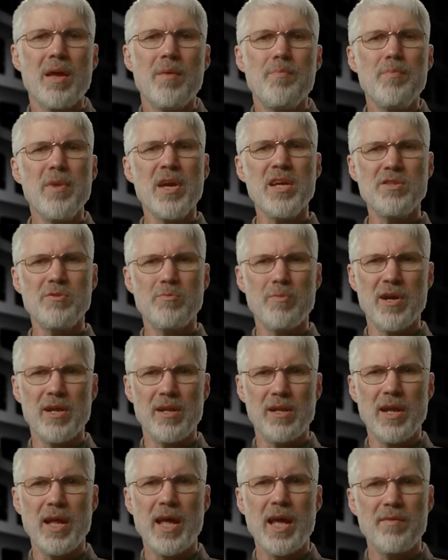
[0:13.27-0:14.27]

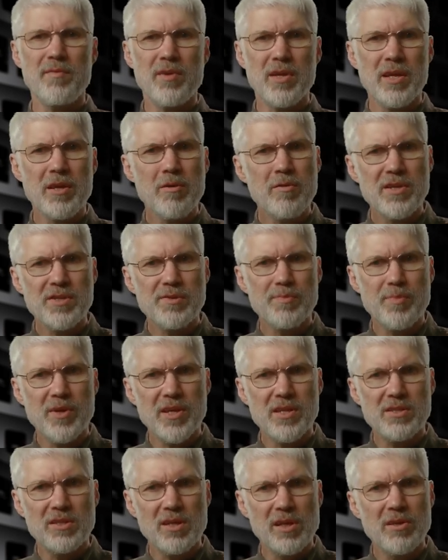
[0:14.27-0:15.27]
Magewell have a
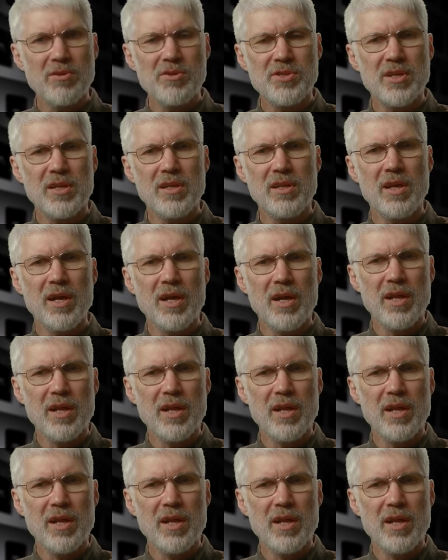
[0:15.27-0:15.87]
USB solution